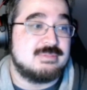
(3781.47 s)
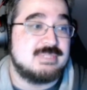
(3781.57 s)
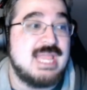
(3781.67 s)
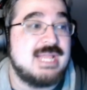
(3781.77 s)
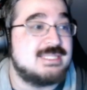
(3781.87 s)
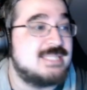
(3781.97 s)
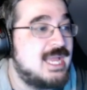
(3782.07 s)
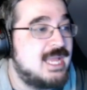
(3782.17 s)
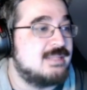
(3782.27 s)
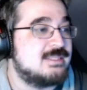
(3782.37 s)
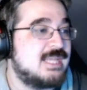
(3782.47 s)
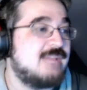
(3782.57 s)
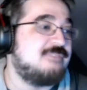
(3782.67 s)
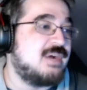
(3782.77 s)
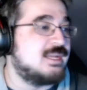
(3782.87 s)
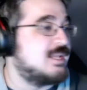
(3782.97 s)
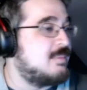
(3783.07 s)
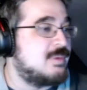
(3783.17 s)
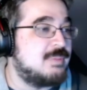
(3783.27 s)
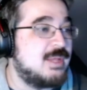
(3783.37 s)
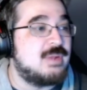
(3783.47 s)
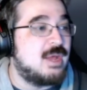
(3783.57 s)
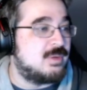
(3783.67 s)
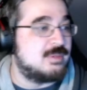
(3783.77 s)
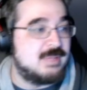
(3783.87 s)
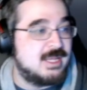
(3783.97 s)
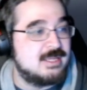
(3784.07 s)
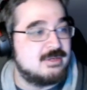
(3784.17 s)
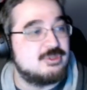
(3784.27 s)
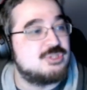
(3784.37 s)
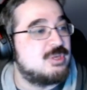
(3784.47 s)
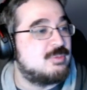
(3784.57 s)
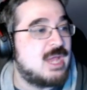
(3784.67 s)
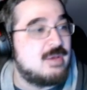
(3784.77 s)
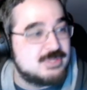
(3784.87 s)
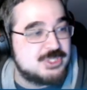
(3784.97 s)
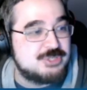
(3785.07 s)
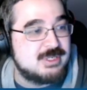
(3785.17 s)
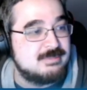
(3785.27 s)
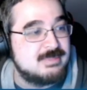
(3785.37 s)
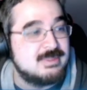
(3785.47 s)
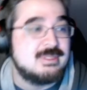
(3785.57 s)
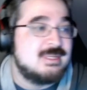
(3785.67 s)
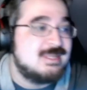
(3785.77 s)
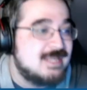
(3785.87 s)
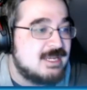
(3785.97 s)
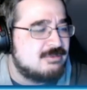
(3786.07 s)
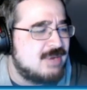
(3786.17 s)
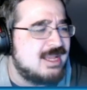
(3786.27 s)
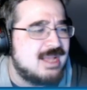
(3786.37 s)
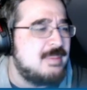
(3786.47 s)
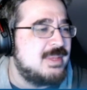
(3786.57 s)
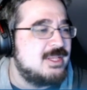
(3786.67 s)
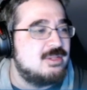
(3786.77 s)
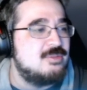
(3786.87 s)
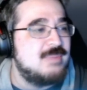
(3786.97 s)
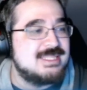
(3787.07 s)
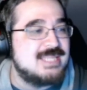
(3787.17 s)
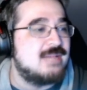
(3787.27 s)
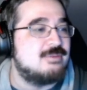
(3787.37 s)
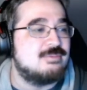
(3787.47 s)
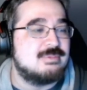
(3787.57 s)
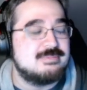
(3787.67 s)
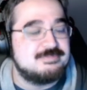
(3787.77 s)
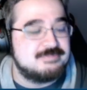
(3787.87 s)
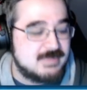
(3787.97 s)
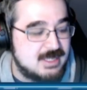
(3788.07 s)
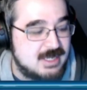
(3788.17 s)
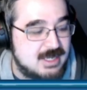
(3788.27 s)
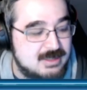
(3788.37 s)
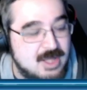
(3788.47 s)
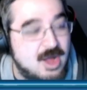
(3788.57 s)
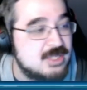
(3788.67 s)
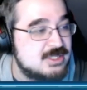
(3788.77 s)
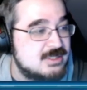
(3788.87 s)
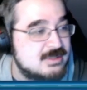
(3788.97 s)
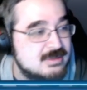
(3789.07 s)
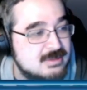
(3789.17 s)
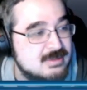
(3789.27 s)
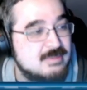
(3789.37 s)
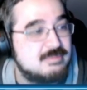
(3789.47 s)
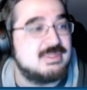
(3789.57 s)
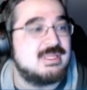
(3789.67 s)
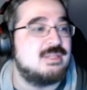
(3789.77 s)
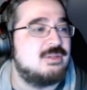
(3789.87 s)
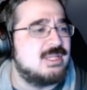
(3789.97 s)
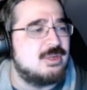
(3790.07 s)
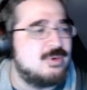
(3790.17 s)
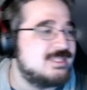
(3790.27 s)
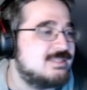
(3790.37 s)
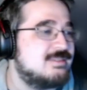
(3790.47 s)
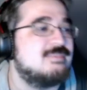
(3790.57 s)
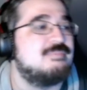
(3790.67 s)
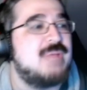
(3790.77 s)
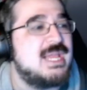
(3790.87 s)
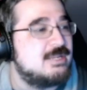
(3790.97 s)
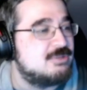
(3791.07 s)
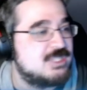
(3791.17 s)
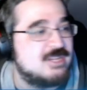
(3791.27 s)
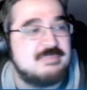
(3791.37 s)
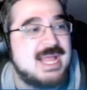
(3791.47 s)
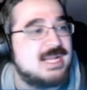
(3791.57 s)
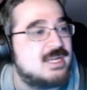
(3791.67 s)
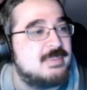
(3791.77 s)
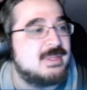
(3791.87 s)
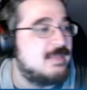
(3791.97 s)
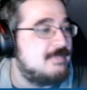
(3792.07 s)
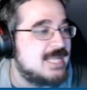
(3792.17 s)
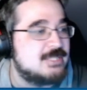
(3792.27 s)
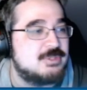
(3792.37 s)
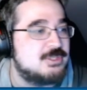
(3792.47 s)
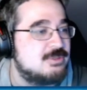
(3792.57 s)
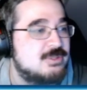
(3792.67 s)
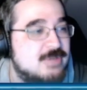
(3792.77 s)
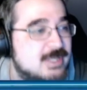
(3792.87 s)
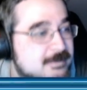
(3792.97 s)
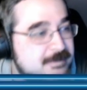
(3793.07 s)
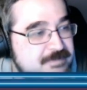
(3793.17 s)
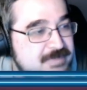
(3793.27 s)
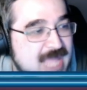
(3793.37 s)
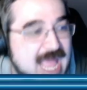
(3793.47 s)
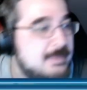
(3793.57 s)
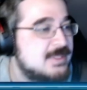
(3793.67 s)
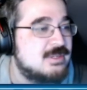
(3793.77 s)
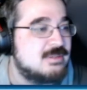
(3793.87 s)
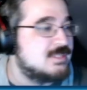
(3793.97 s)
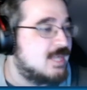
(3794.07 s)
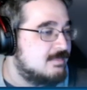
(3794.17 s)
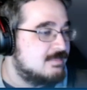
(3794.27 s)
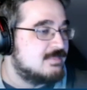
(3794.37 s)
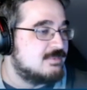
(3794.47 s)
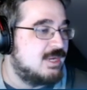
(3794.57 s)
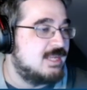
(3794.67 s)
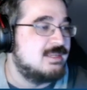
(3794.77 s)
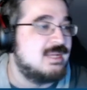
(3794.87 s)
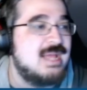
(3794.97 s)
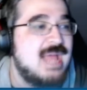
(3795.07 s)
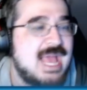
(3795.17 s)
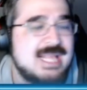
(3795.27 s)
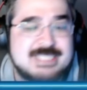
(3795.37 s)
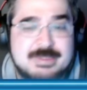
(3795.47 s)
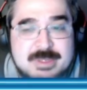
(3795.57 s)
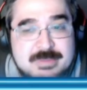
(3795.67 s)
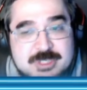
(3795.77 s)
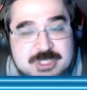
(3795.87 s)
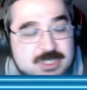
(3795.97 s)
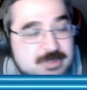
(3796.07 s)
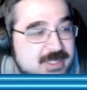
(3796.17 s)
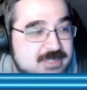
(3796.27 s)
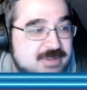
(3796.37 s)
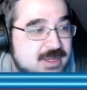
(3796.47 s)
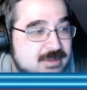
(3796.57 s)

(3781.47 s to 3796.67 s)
take a day and say, fuck it, I'm going to play what I want to play or stream what I want to stream. Right? I mean, you may take a loss, but then you can always pick your stuff back up and get back to what you're doing. Happens all the time, right? And some of them are just too big to fail.